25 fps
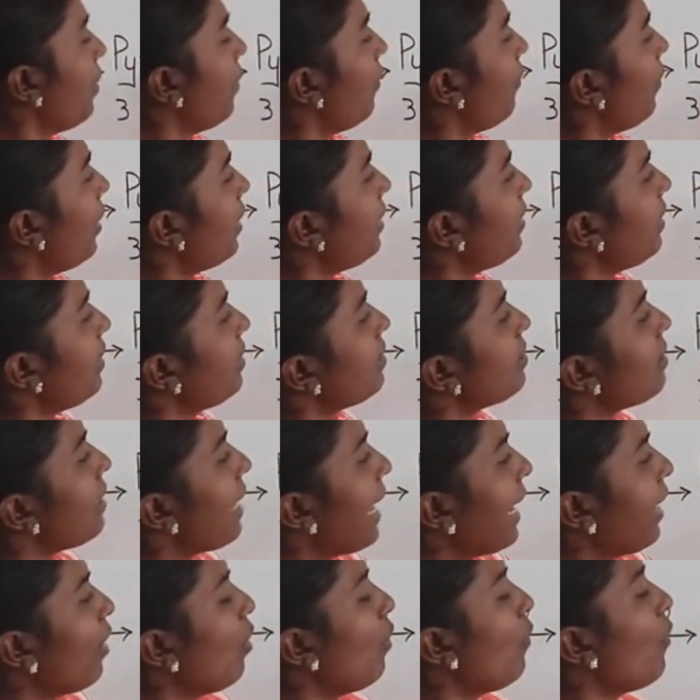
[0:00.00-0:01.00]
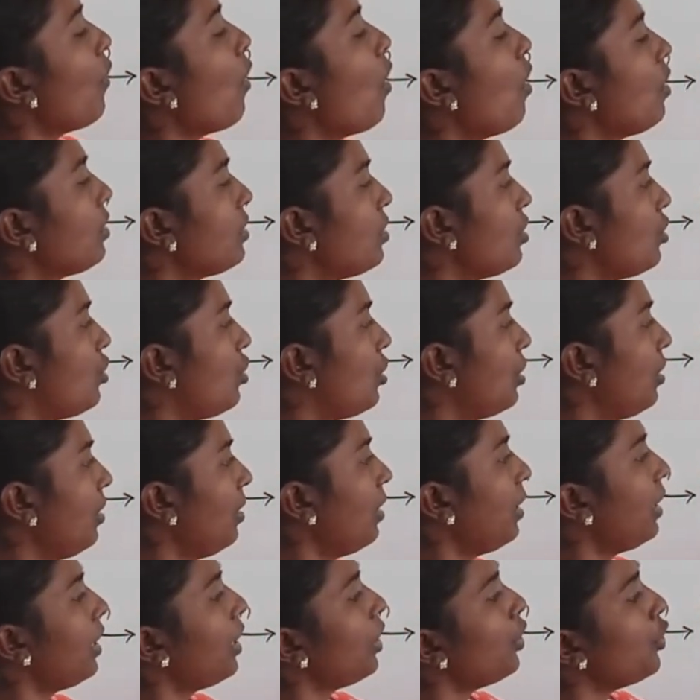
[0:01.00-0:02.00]
When there is lack of
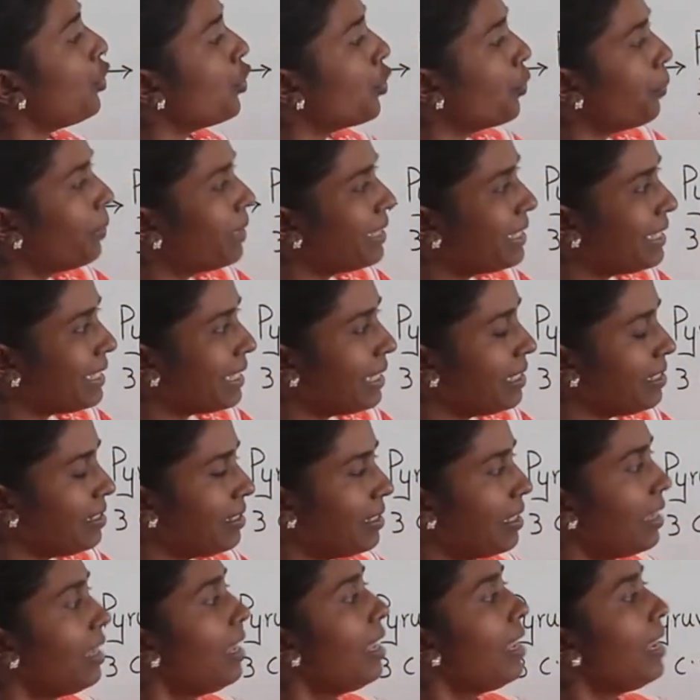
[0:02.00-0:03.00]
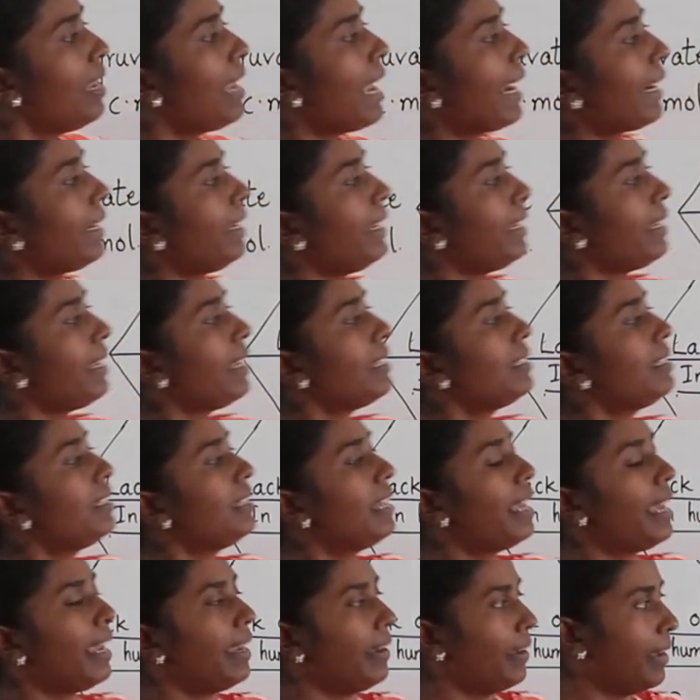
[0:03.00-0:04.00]
oxygen in human cells, lactic
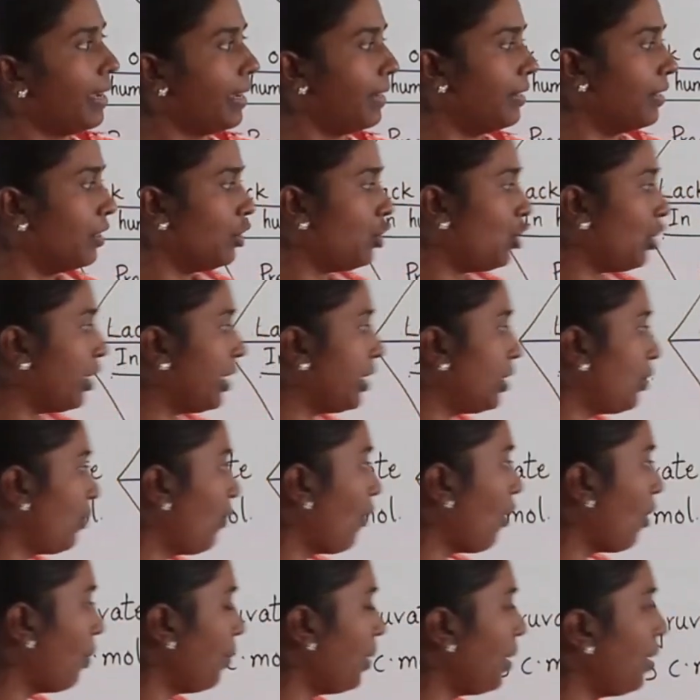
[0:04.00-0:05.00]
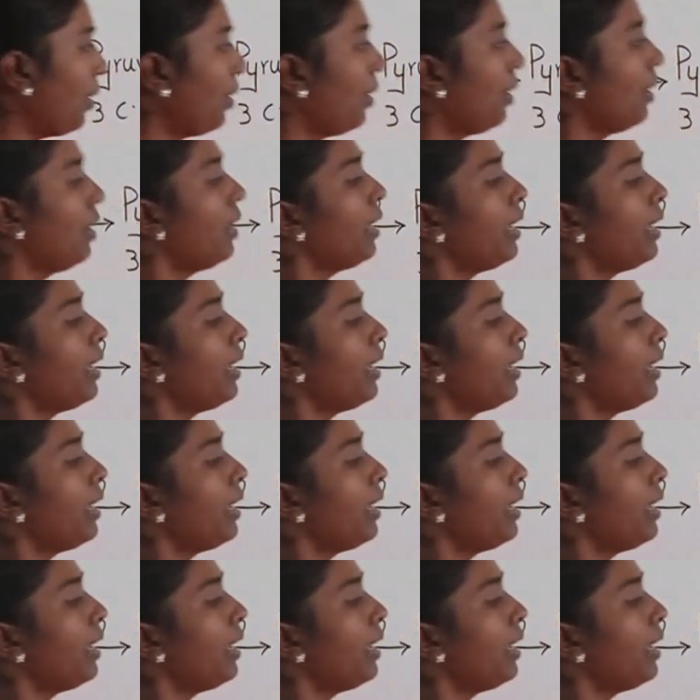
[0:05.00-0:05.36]
acid and energy is formed.